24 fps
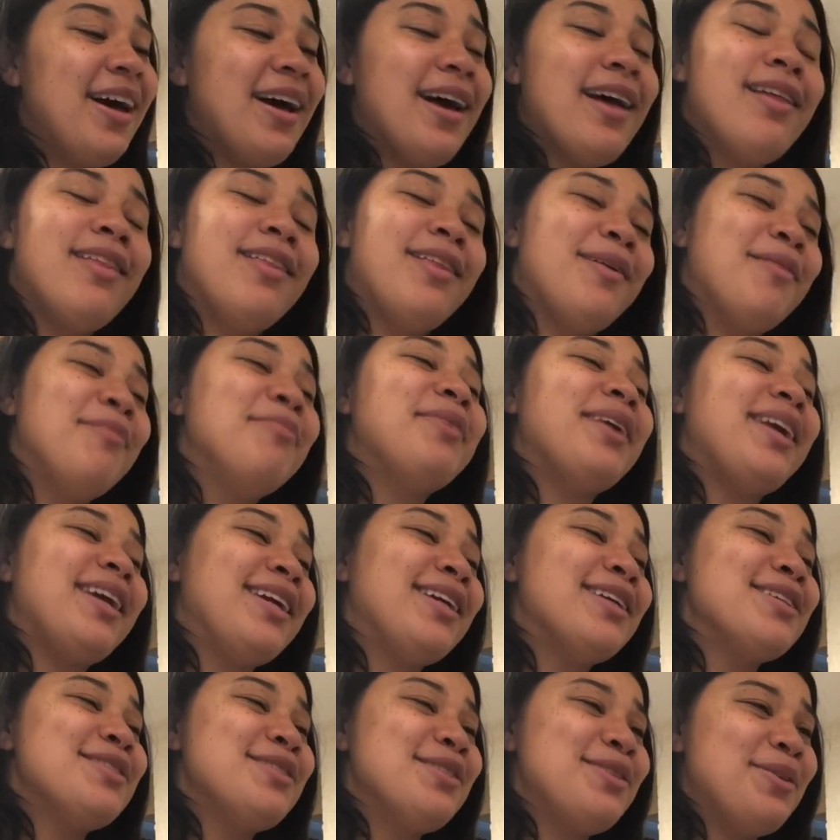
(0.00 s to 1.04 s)
I love
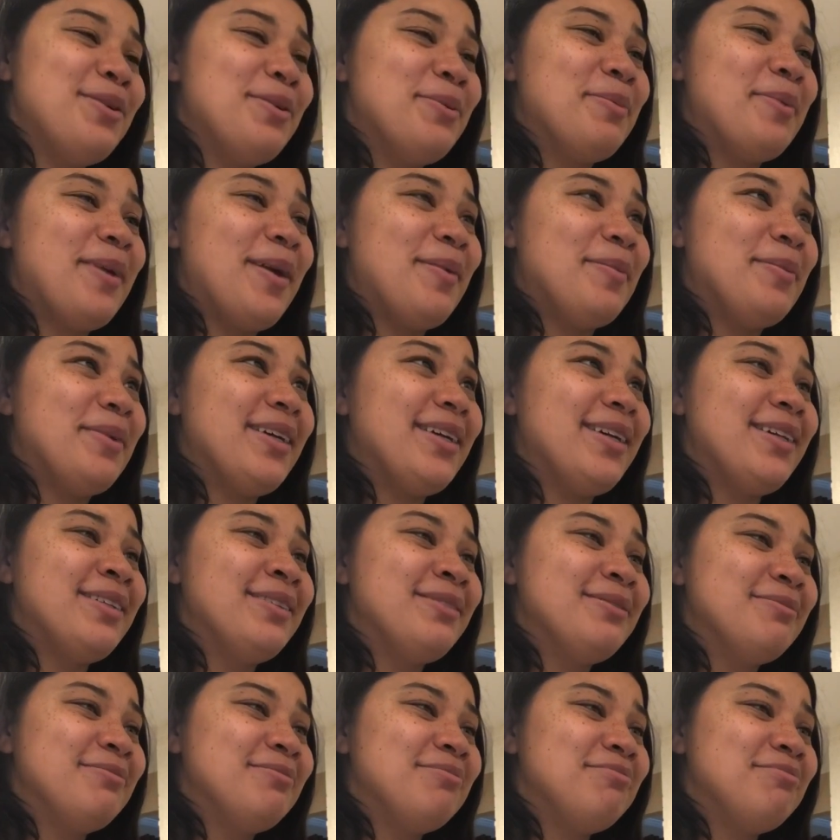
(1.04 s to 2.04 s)
bacon too, baby.